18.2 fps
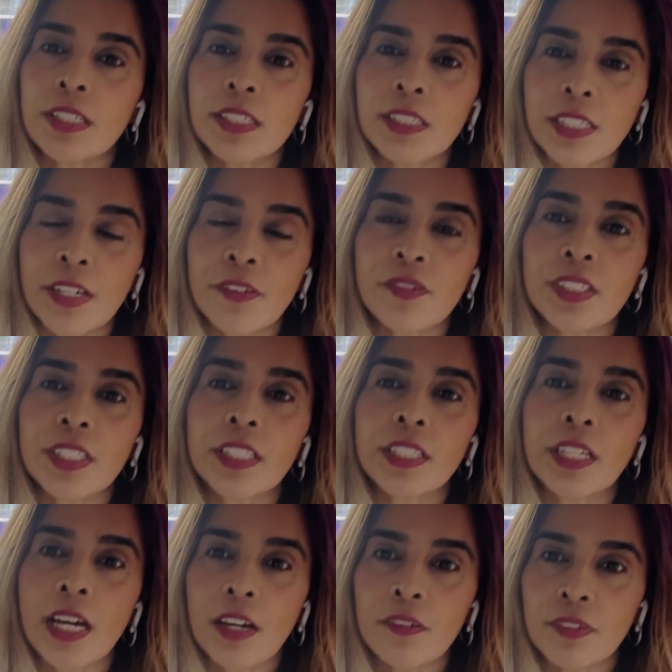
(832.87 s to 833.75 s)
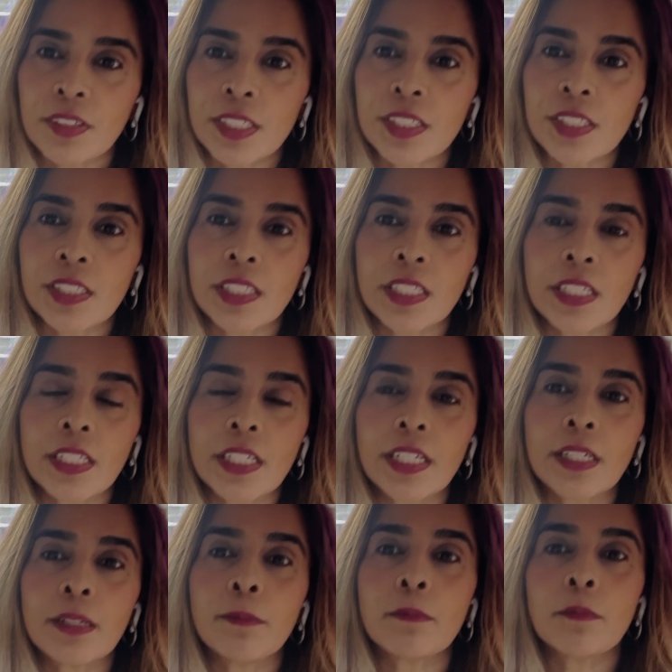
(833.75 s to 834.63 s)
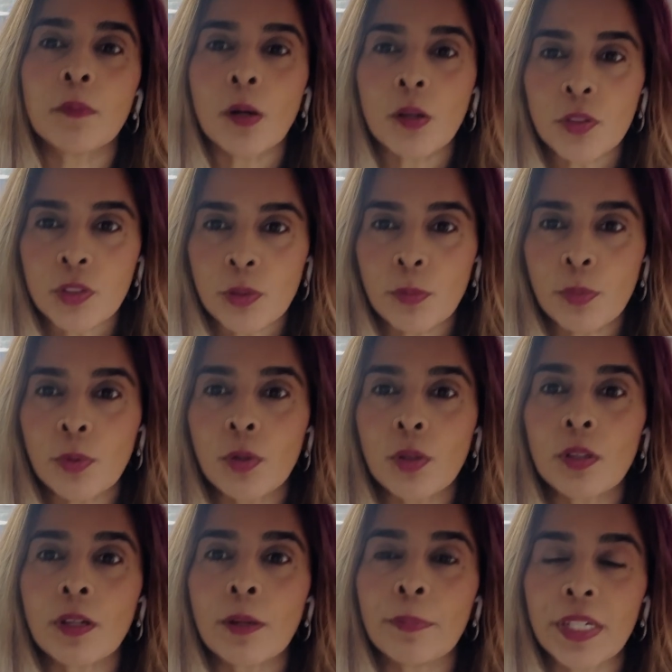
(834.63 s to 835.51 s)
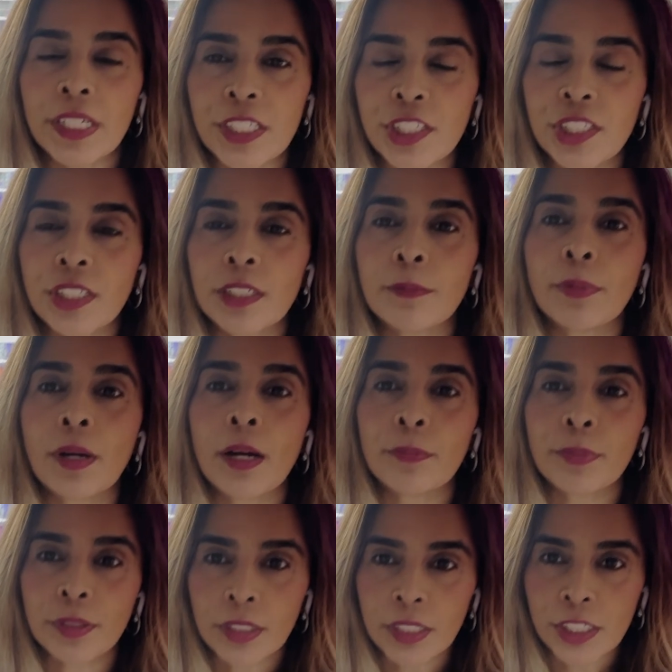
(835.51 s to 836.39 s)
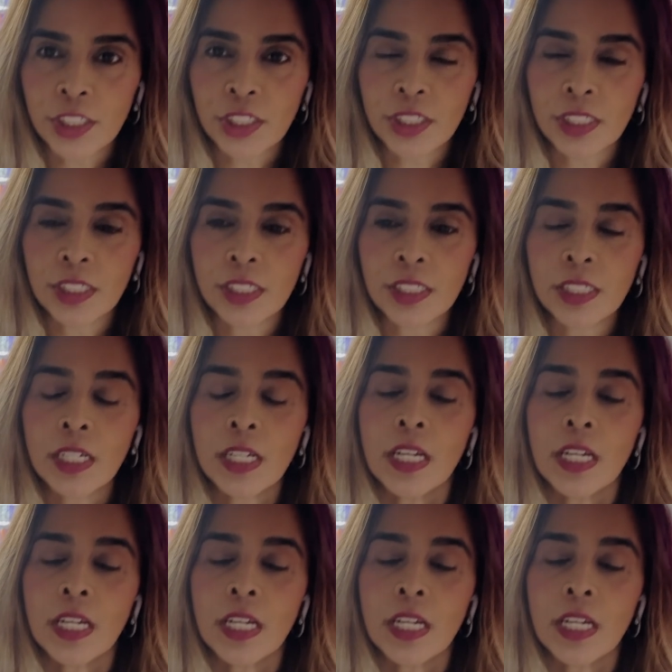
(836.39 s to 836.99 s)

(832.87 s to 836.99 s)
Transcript: safety and the efficacy in multiple patient populations.